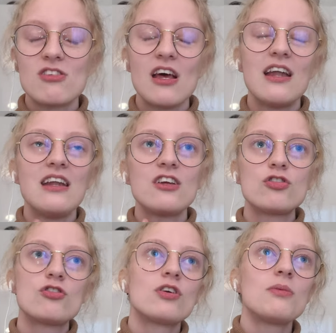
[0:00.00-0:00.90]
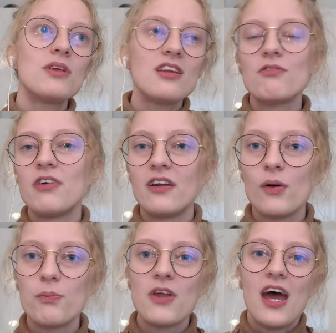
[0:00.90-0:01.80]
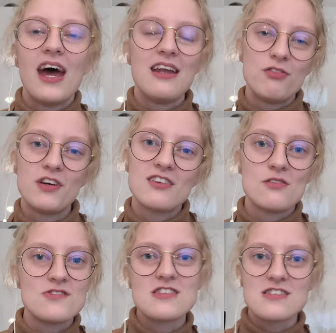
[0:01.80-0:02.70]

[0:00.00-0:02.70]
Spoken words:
it's an extremely developed and effective